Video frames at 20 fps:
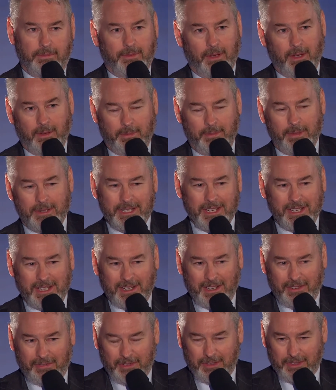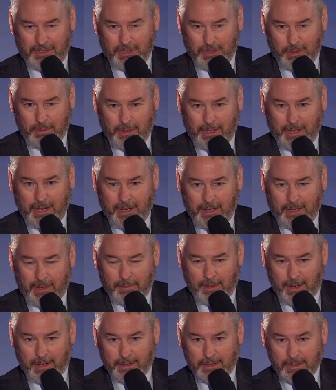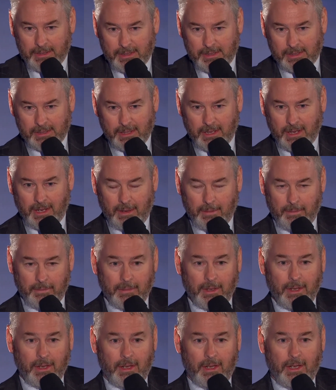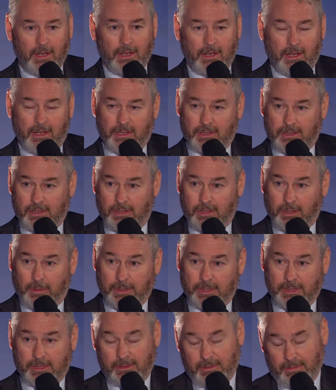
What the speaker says: particularly for the two brigade commanders, Sir Thomas